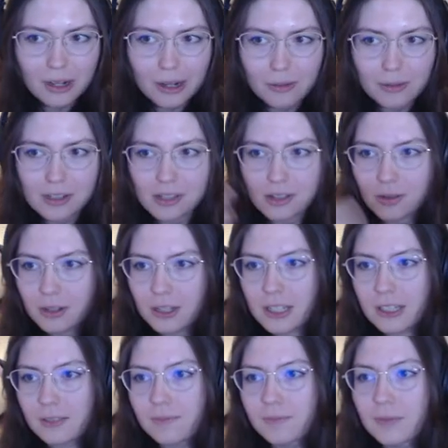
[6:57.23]
I was
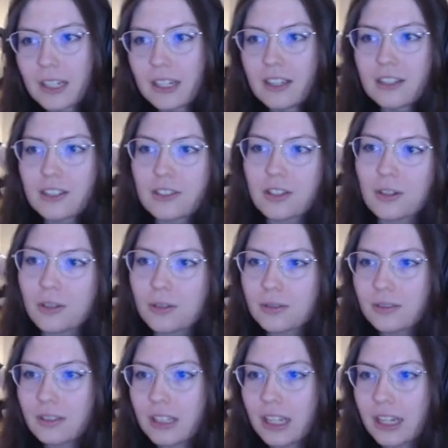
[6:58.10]
doing.
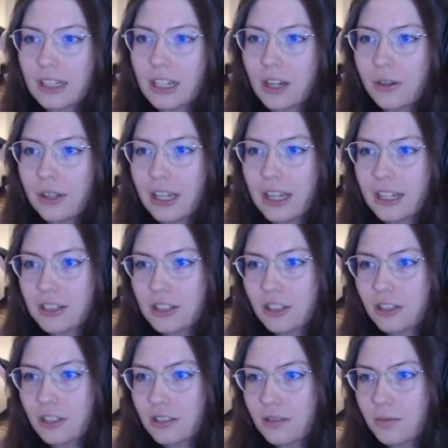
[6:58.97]
So yeah, now he has
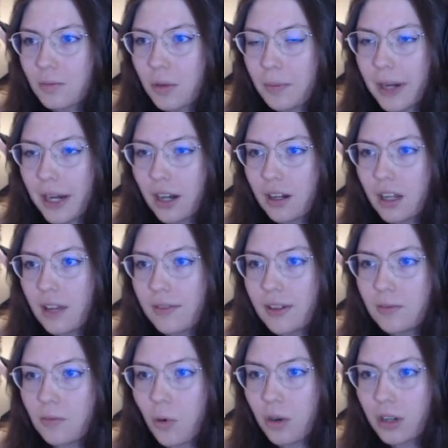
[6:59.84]
to prepare
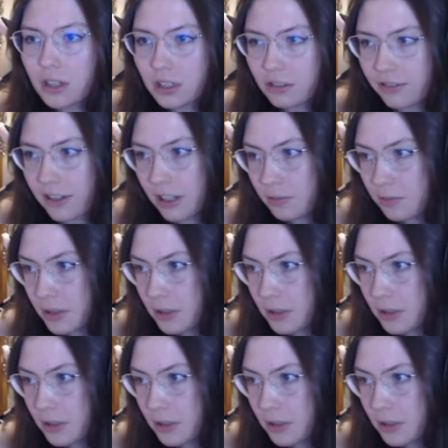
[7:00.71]
even more to develop his